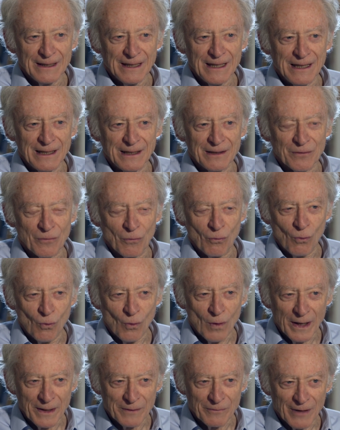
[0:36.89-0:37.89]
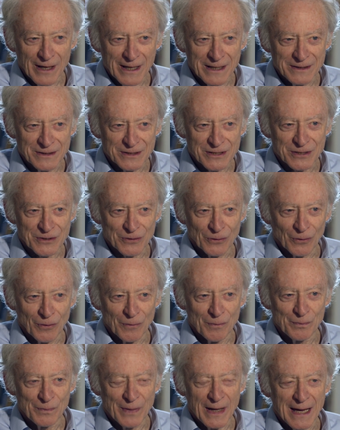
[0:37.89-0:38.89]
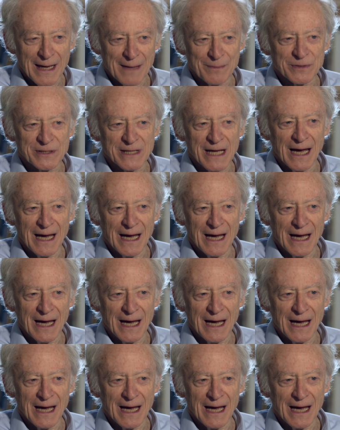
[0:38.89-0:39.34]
in one rainstorm perhaps